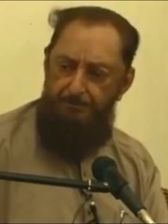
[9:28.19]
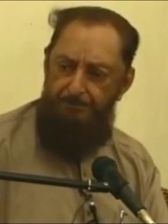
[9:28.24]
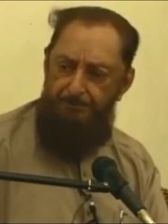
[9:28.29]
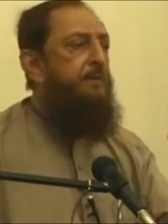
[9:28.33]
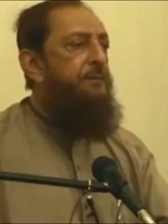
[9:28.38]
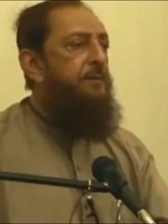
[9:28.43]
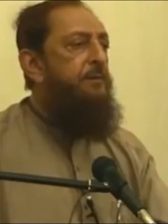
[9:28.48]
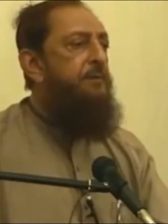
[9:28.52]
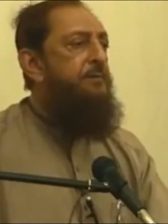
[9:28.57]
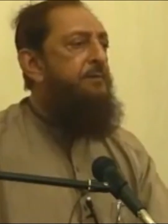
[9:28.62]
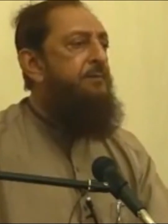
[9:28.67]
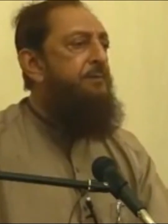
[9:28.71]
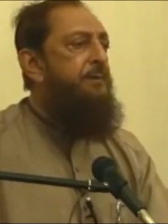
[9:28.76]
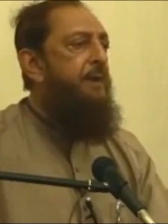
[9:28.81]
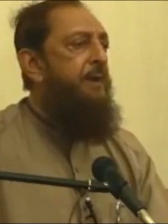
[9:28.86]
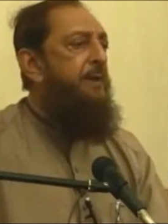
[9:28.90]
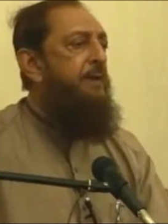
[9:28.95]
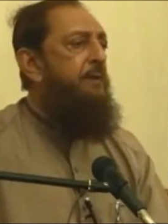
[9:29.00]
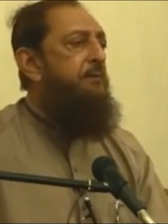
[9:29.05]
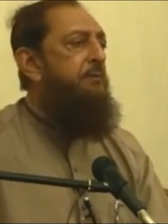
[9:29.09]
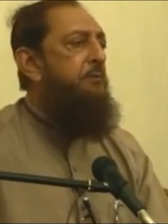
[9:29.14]
Since
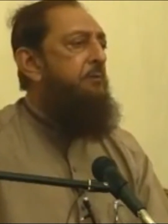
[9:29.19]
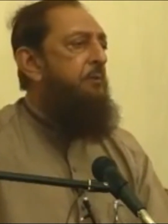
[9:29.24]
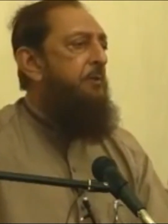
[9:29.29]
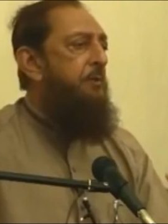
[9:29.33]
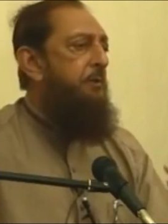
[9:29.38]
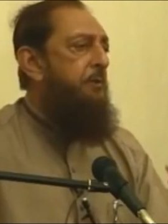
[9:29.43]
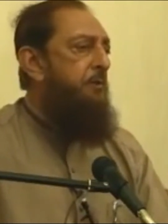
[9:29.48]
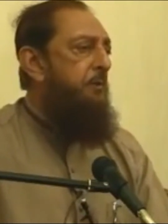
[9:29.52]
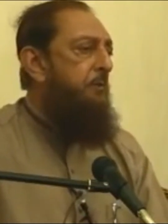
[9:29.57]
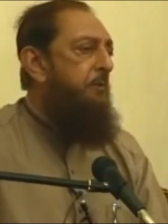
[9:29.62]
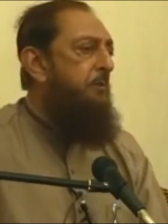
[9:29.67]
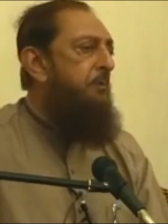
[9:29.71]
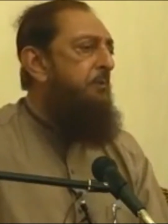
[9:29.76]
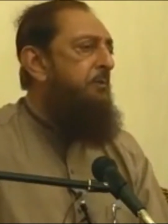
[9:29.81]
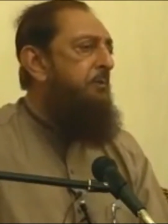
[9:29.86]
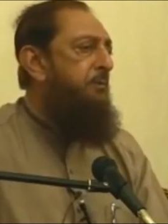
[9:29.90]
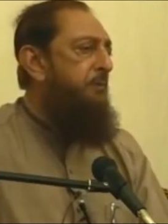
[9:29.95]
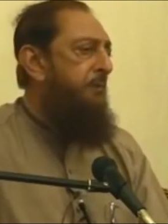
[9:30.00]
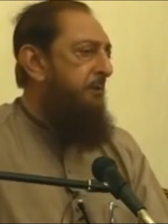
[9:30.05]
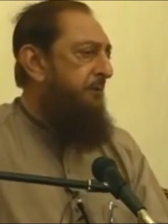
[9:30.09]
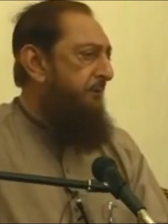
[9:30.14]
dates were
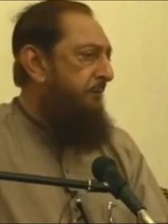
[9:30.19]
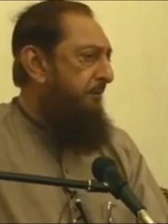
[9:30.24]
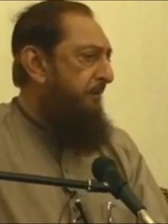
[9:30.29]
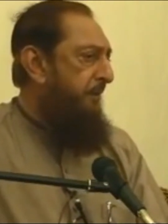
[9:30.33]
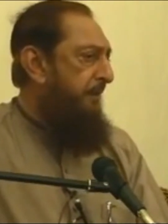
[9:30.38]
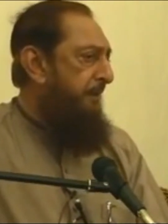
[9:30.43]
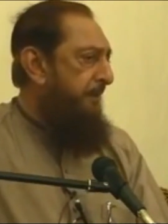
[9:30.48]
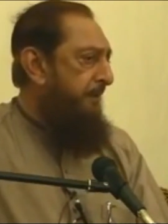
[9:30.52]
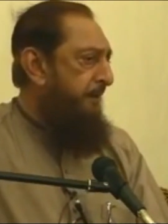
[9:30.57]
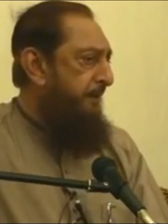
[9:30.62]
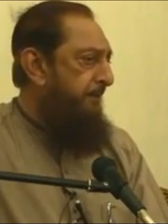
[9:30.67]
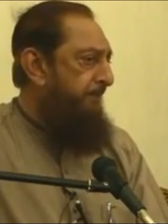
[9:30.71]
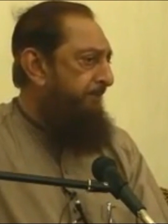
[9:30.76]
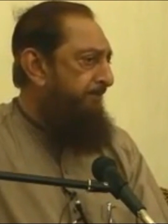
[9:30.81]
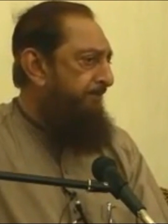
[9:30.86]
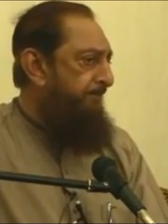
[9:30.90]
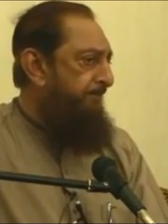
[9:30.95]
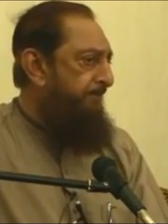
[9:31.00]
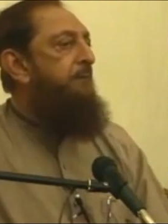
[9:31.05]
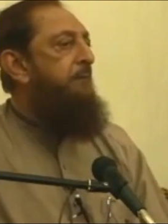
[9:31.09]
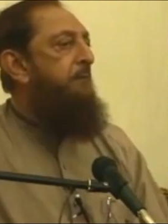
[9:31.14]
used as money,
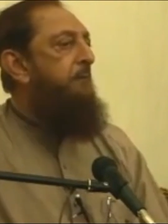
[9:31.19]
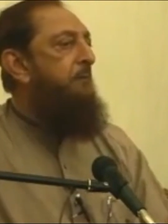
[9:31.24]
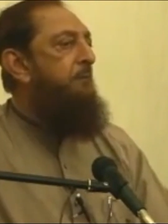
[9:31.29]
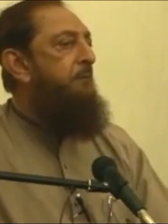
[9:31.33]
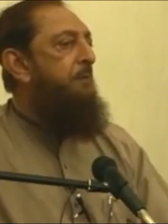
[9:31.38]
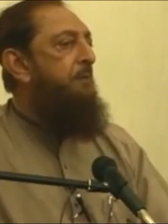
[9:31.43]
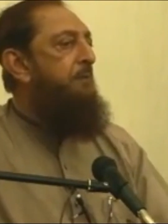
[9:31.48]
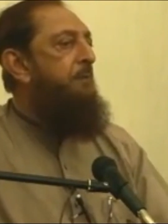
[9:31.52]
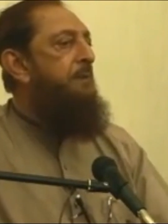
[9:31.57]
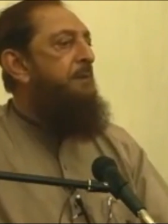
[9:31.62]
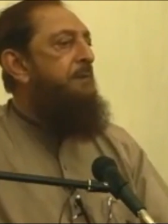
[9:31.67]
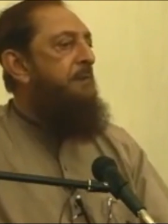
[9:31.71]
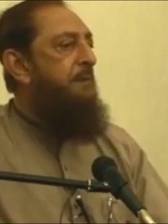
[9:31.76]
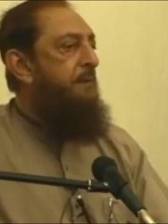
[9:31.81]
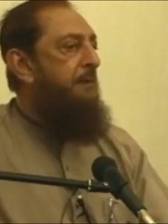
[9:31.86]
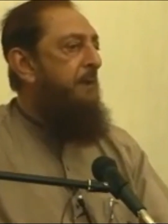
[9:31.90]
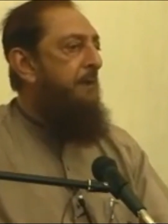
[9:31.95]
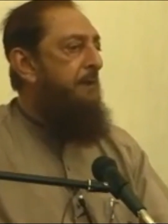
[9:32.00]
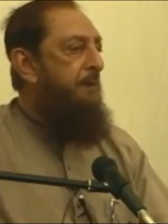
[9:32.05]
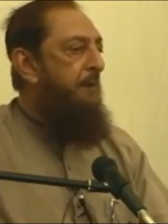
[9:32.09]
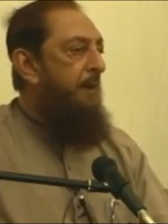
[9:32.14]
if you
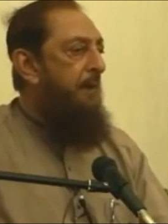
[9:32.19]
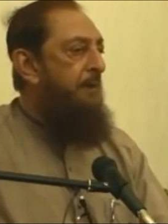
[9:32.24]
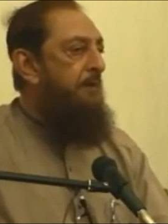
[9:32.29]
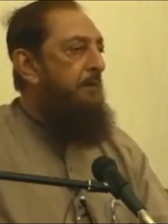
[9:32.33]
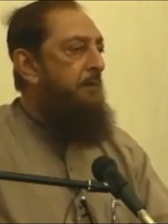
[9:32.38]
permitted an